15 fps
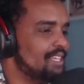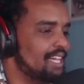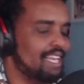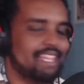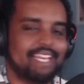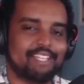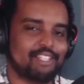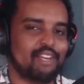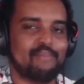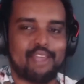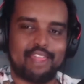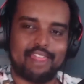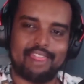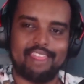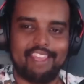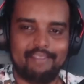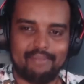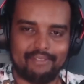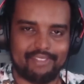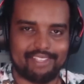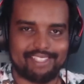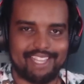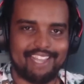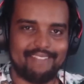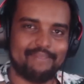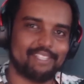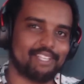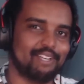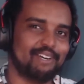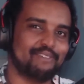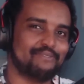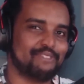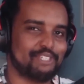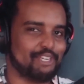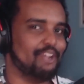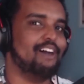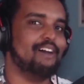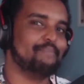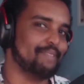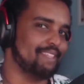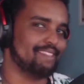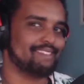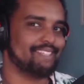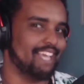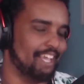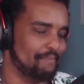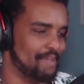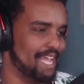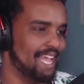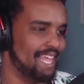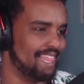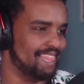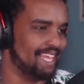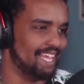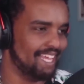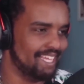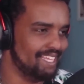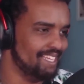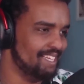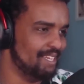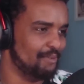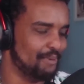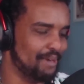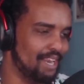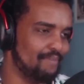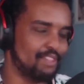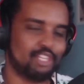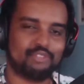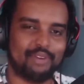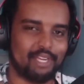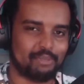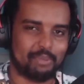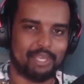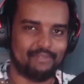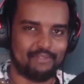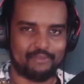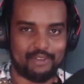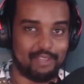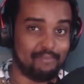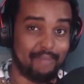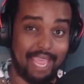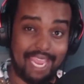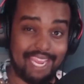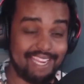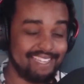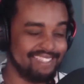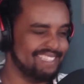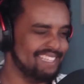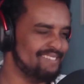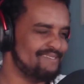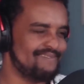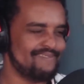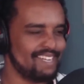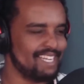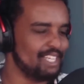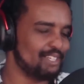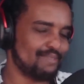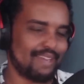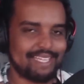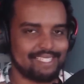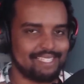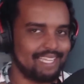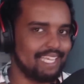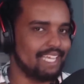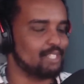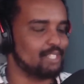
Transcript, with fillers: I think that's going to be a theme of this game. There's a lot of charm that this game had that whenever the tracks were even remade, didn't really translate as